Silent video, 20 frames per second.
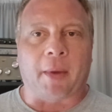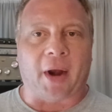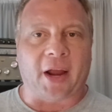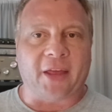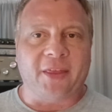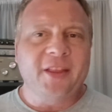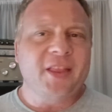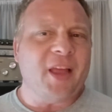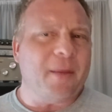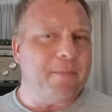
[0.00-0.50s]

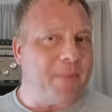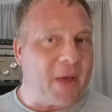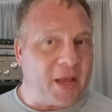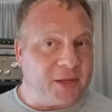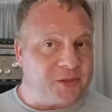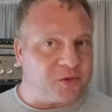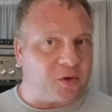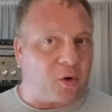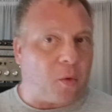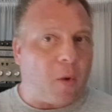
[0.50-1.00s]
But I think that
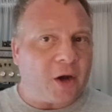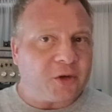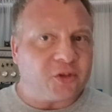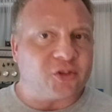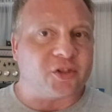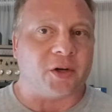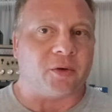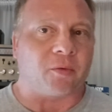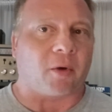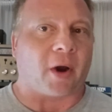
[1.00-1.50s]
begs the
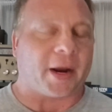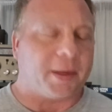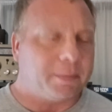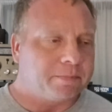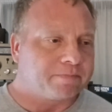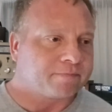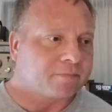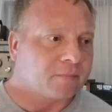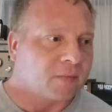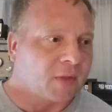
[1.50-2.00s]
question,
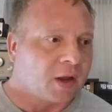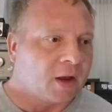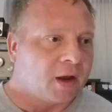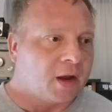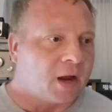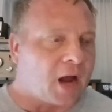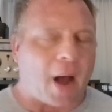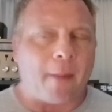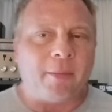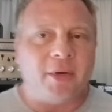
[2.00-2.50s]
right?
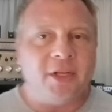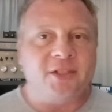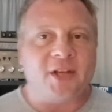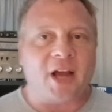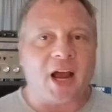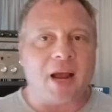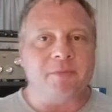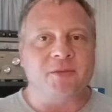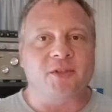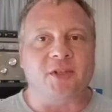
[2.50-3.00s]
How many
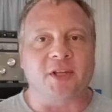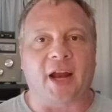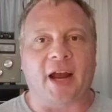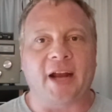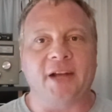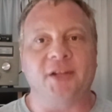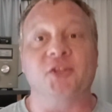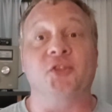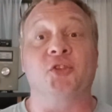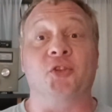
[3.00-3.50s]
times did
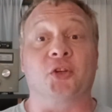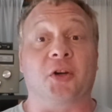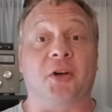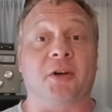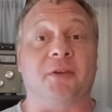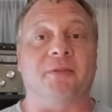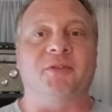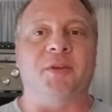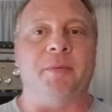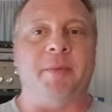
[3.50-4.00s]
I
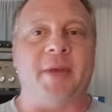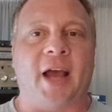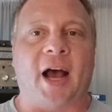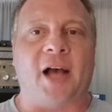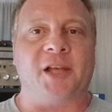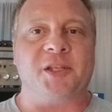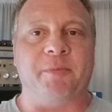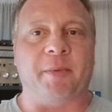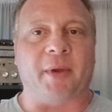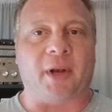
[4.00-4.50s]
deserve to be
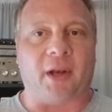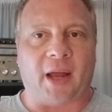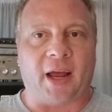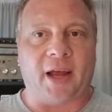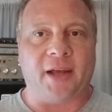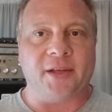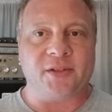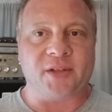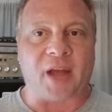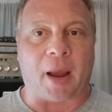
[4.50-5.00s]

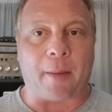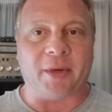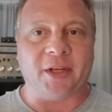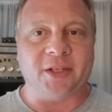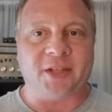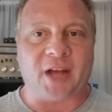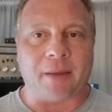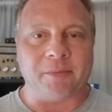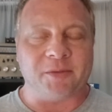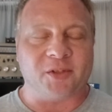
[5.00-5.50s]
hospitalized? How
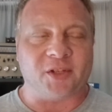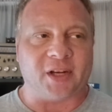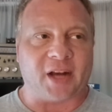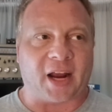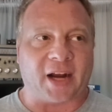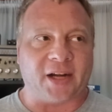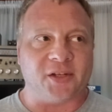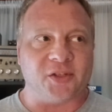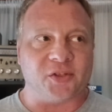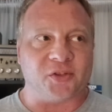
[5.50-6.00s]
many times
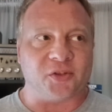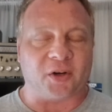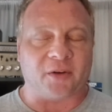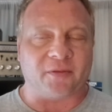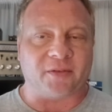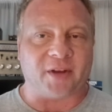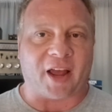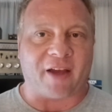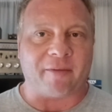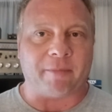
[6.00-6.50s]
did I
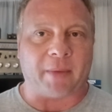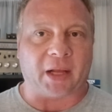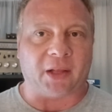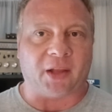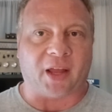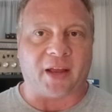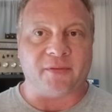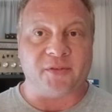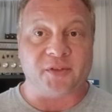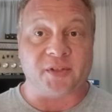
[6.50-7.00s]
deserve to have my
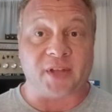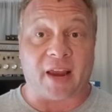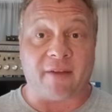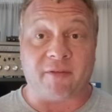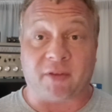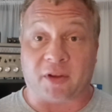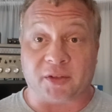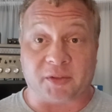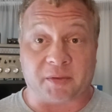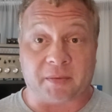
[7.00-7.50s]
life
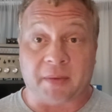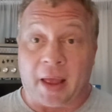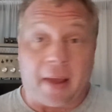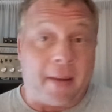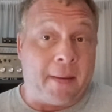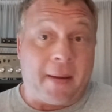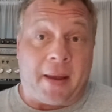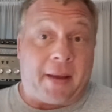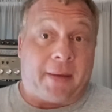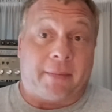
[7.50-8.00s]
saved? Because
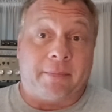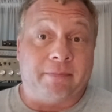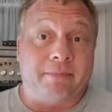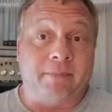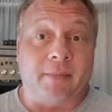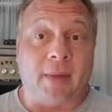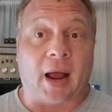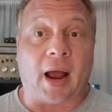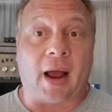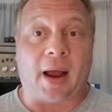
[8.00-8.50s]

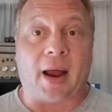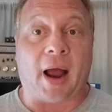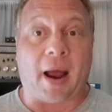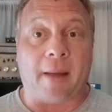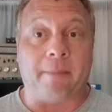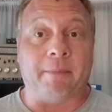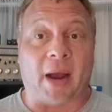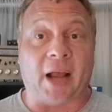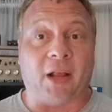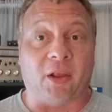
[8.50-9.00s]

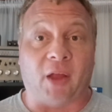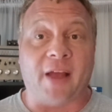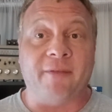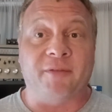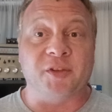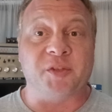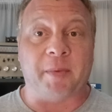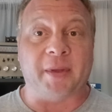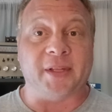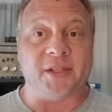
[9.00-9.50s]
my
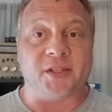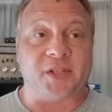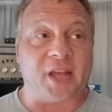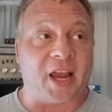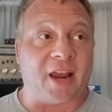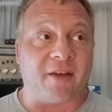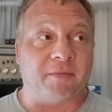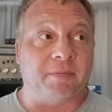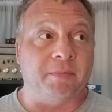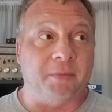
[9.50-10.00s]
life has been
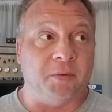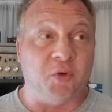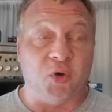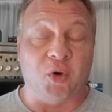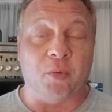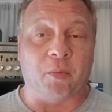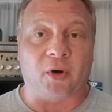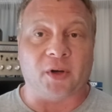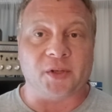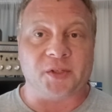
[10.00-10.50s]
saved
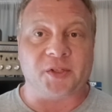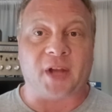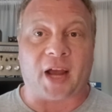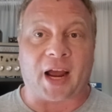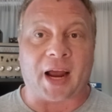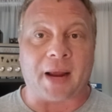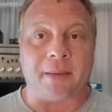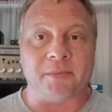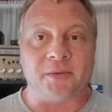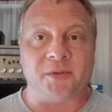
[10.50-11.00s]
numerous
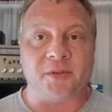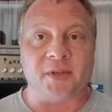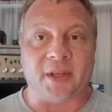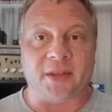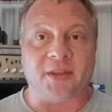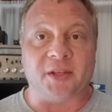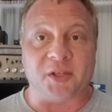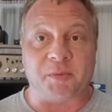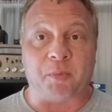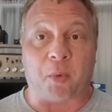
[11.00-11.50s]
times
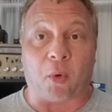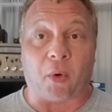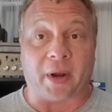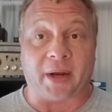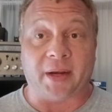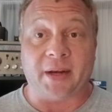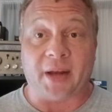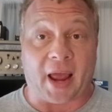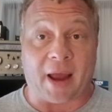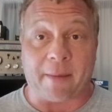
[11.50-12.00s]
at this
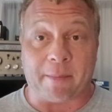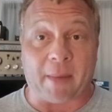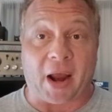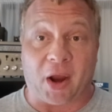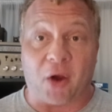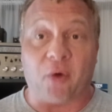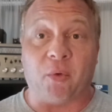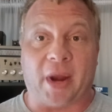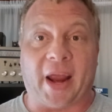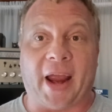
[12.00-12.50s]
point at
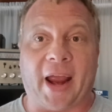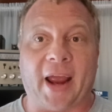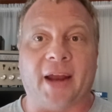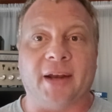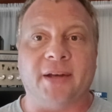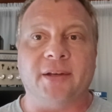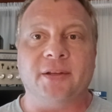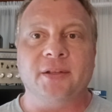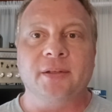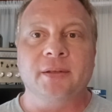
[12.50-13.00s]
my own
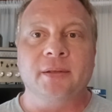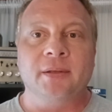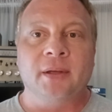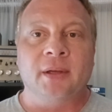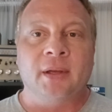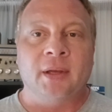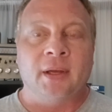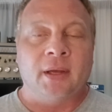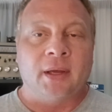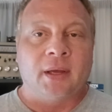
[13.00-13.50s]
hand.
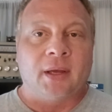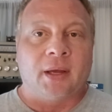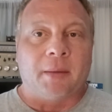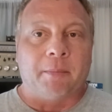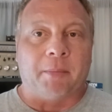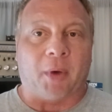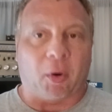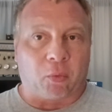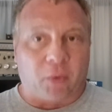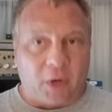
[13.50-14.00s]

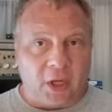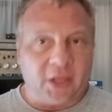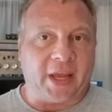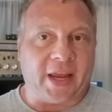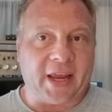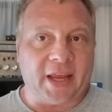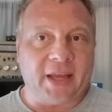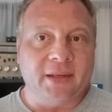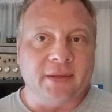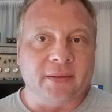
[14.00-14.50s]
But
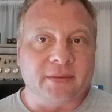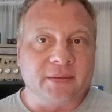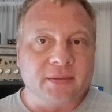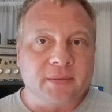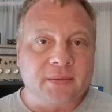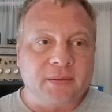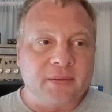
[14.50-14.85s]
really,